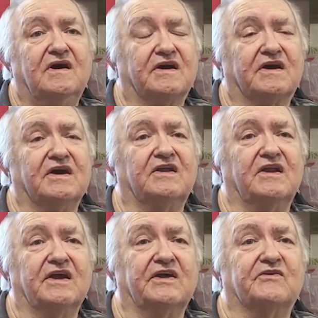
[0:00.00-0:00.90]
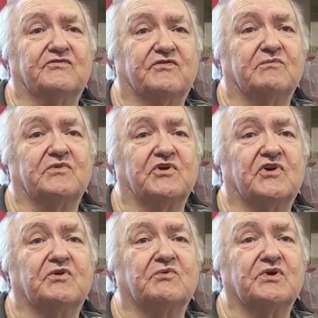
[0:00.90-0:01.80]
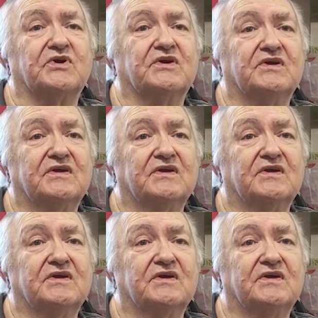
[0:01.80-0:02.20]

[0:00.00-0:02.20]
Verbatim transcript: I got a letter from the army.